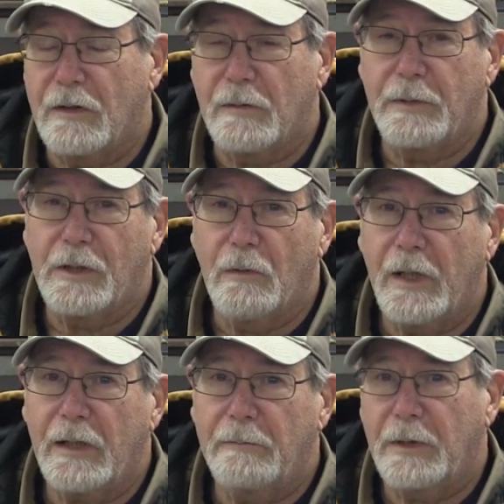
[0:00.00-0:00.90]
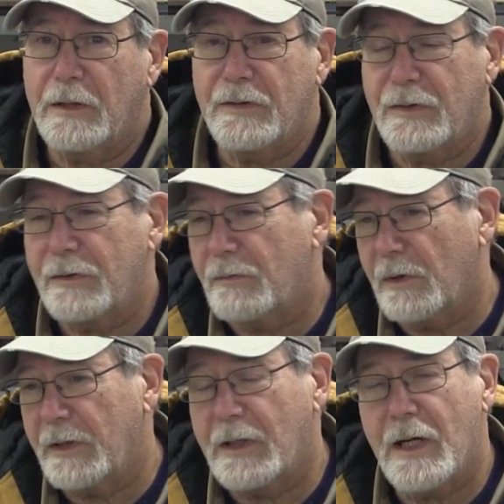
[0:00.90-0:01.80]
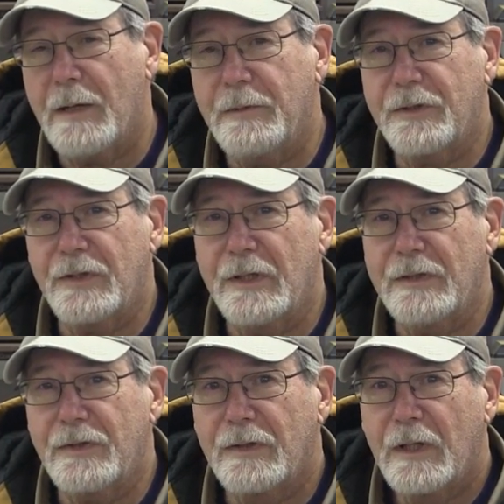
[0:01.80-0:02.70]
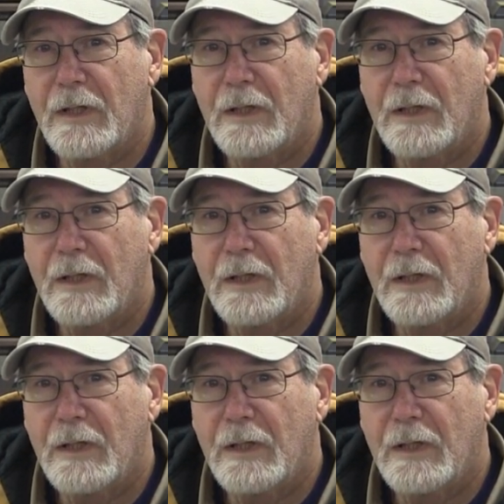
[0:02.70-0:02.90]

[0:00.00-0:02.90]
It'll be quick because it's really common sense,